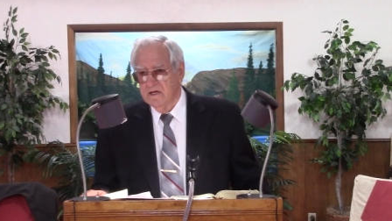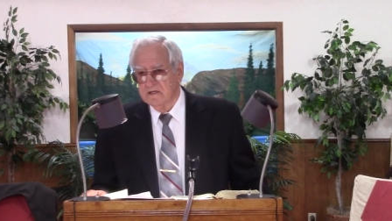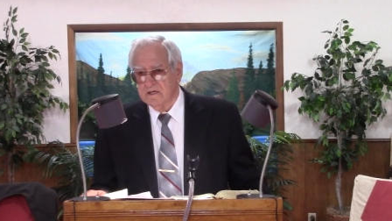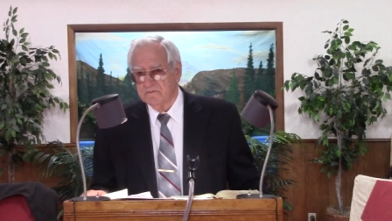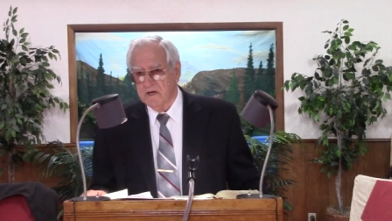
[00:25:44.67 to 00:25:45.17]

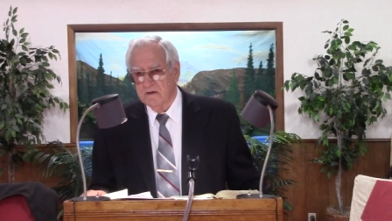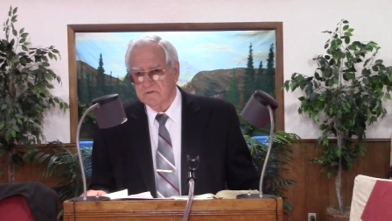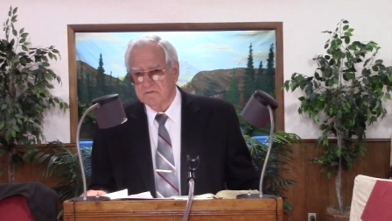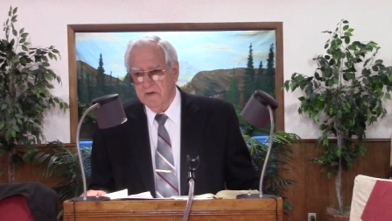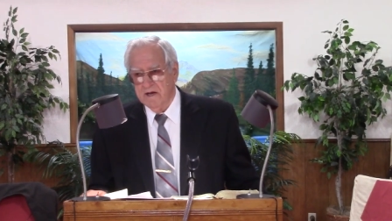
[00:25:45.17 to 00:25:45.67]

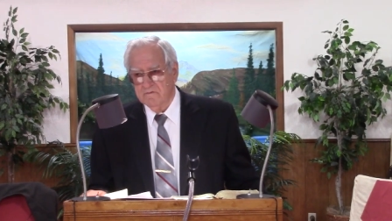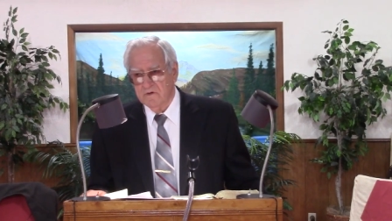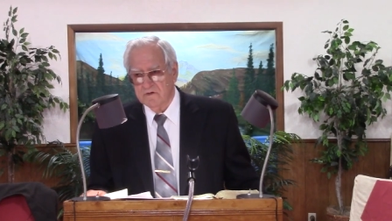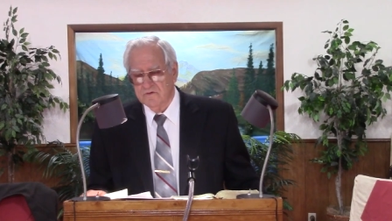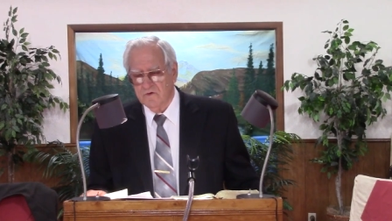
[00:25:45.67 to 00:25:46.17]
sometimes men
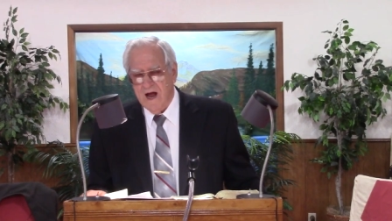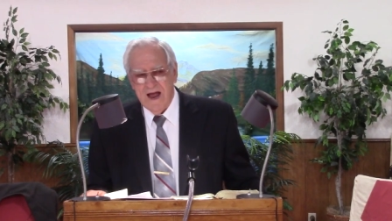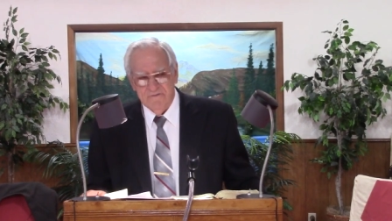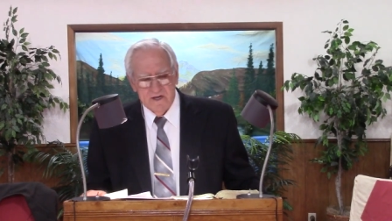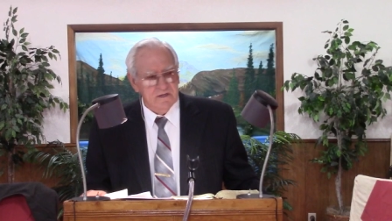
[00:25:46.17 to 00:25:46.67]
will
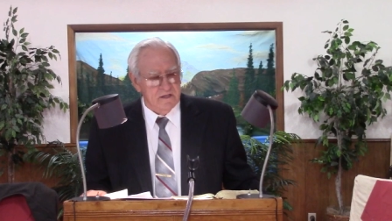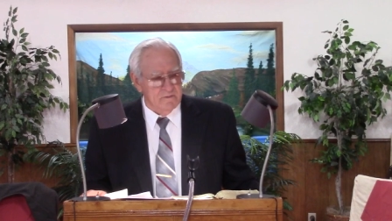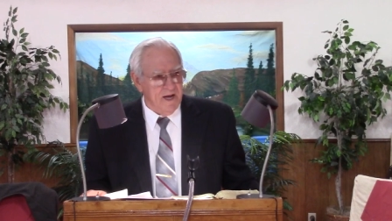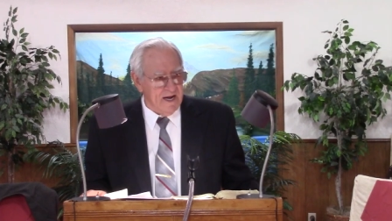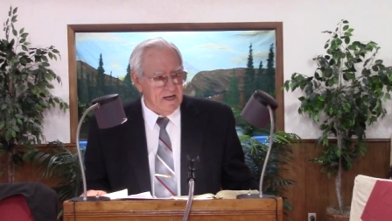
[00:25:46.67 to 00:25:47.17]
drive into
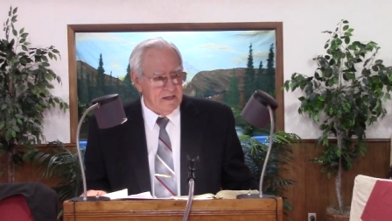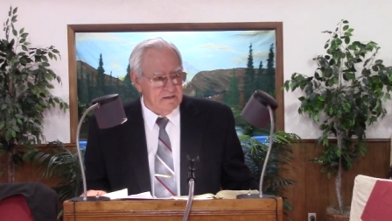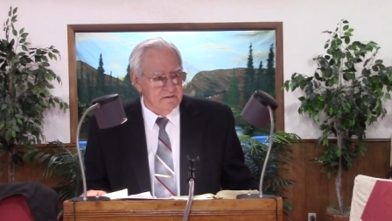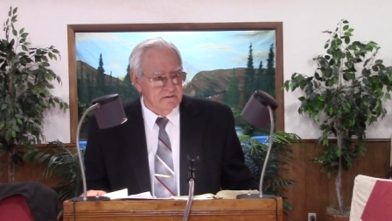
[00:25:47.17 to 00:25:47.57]
the battle,